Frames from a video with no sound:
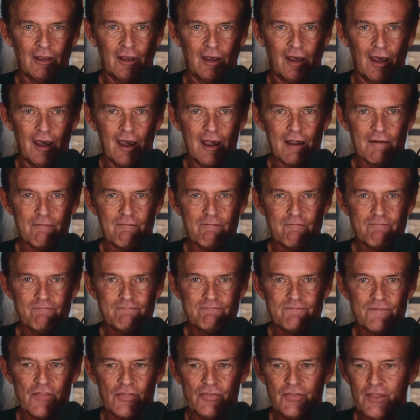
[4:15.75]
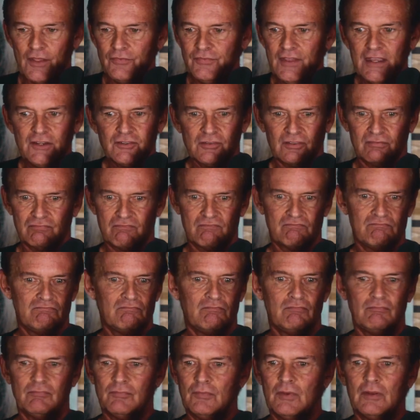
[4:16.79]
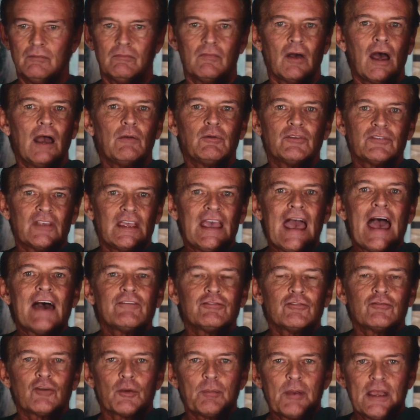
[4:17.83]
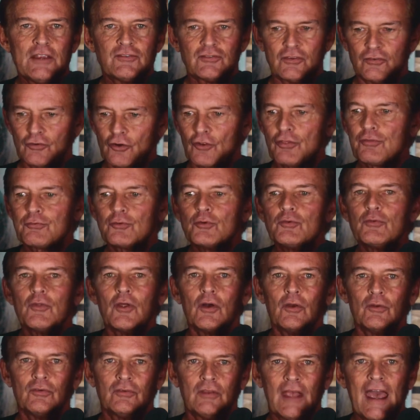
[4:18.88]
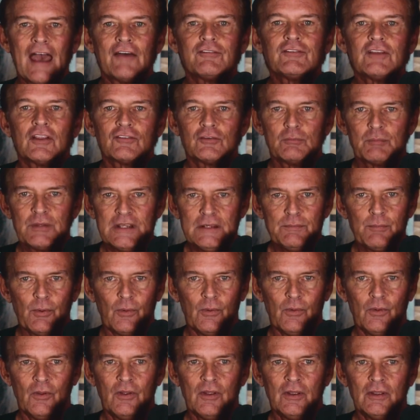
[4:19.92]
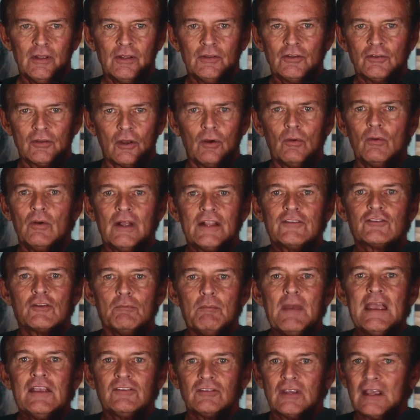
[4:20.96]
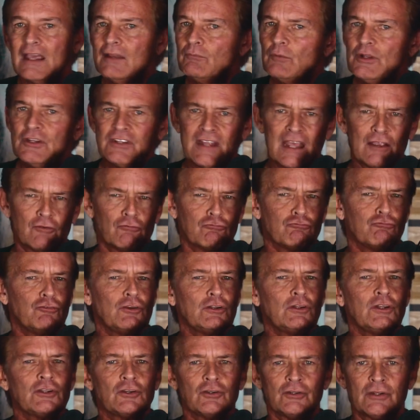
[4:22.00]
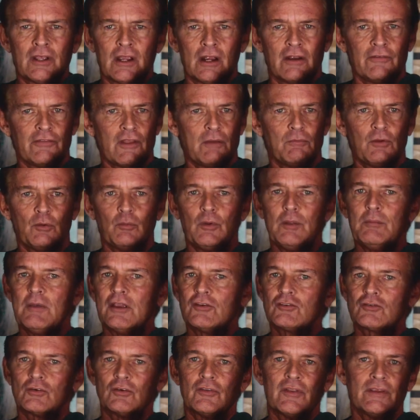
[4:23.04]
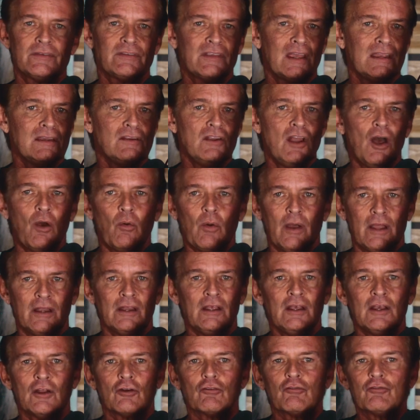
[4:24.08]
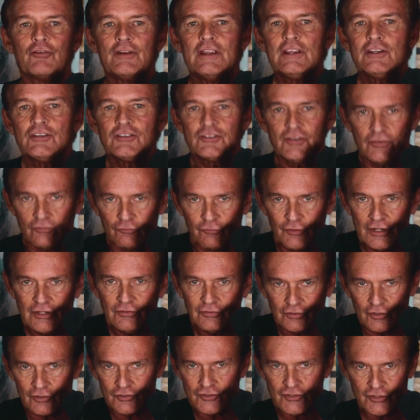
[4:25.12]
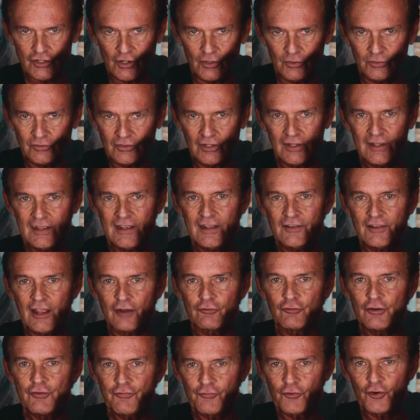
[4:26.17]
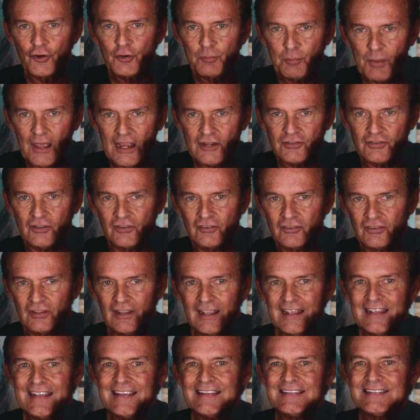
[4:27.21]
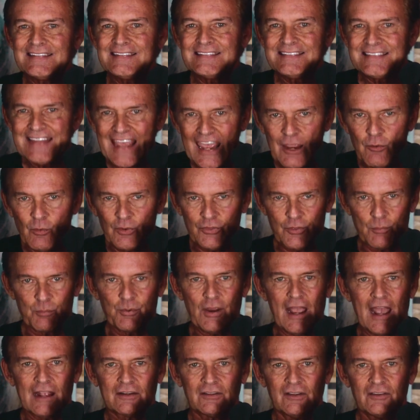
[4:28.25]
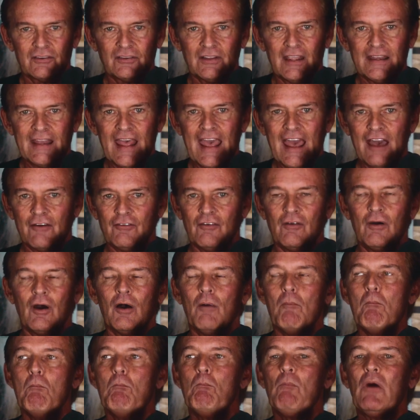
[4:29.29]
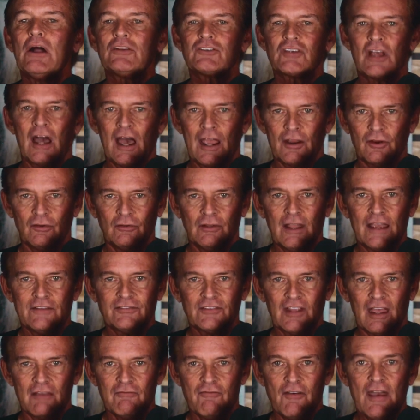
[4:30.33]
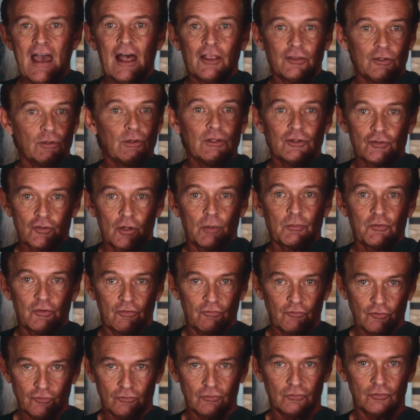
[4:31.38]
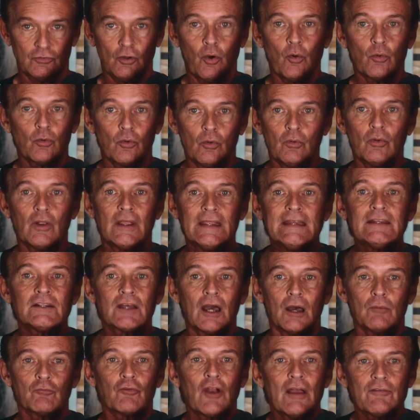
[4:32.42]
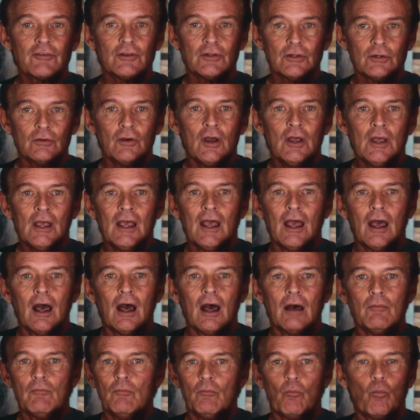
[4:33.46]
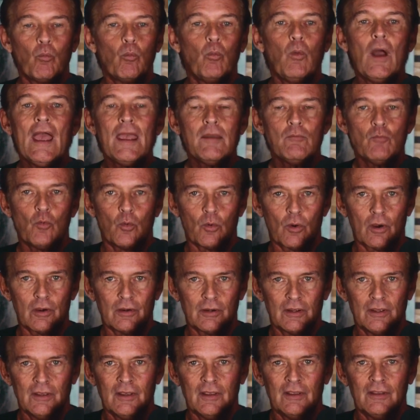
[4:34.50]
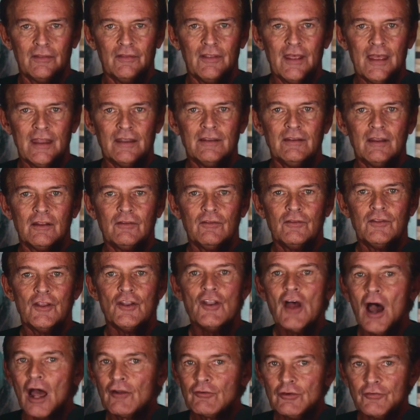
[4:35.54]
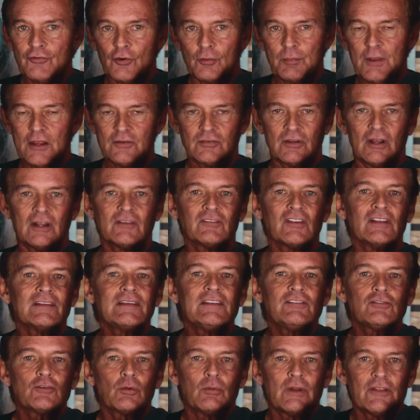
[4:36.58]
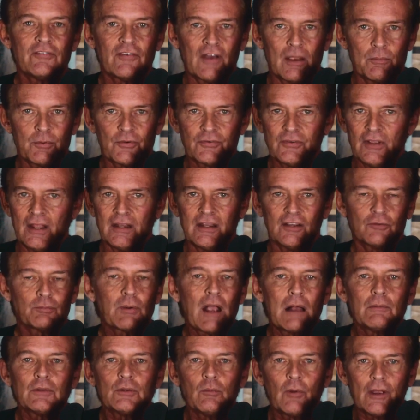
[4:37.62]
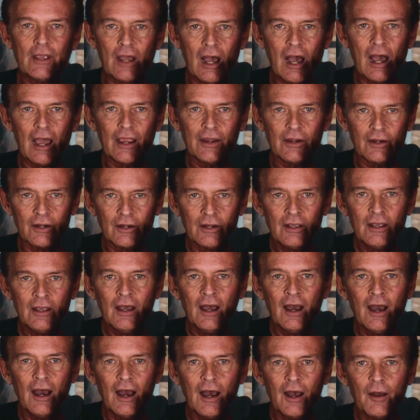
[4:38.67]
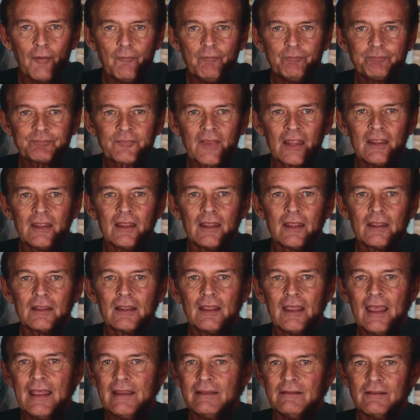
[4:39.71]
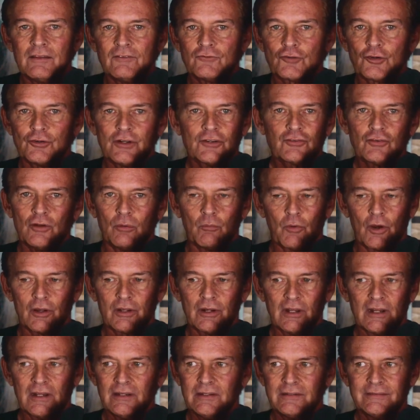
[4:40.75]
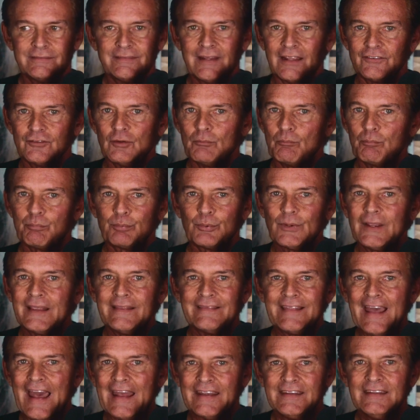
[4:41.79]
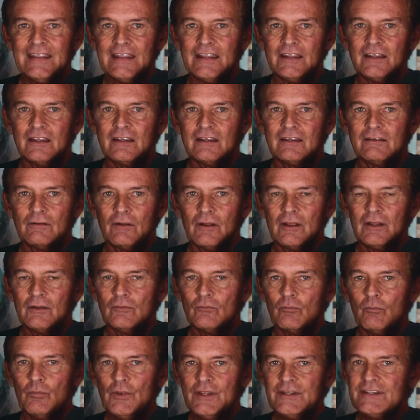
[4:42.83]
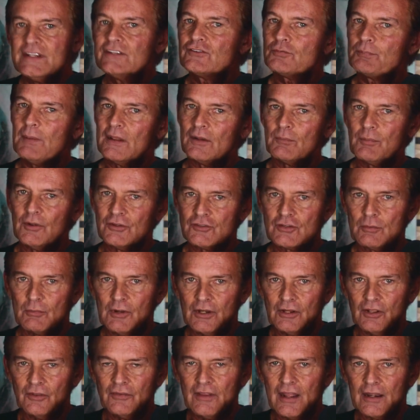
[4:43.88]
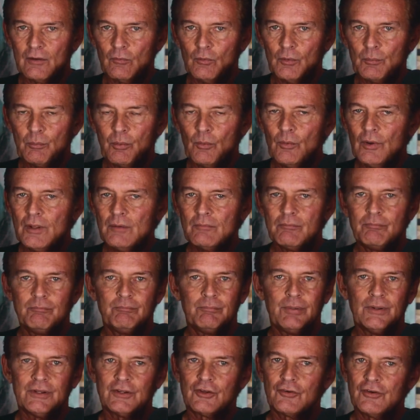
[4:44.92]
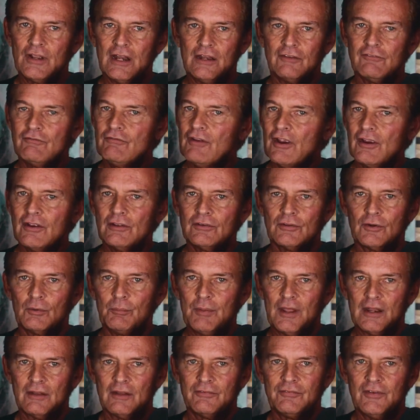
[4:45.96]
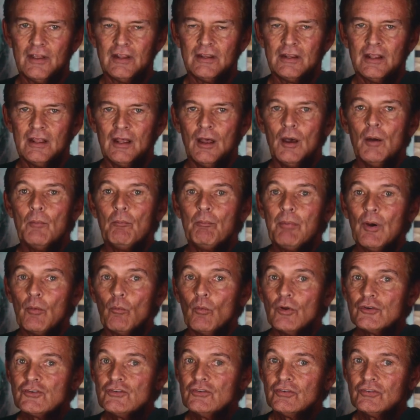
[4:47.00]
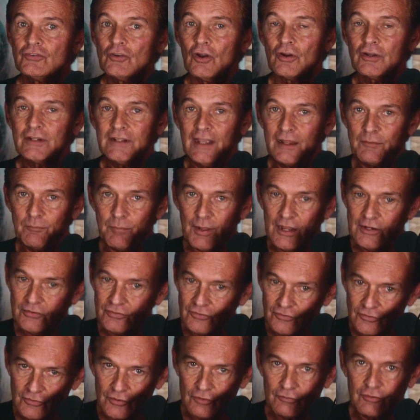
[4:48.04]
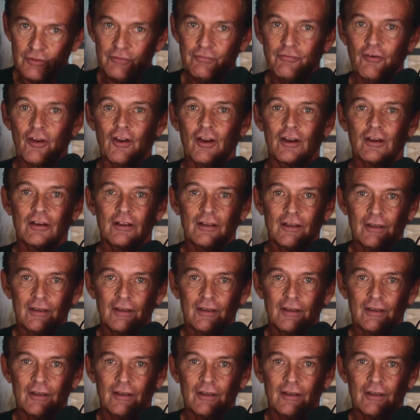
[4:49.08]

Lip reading: I would say half of our patients are through those half dozen people. So it's amazing, and we take really good care of them, and we make sure that they know it. Research shows that referred patients stay with the practice and have a much higher lifetime value in terms of total income revenue, way more than the non-referred patient. It's at least 25%. And it's probably way higher. And traditional marketing doesn't bring that in. And we did spend a bunch of money on that at one point, but it created very little benefit. But once you start getting patients to refer,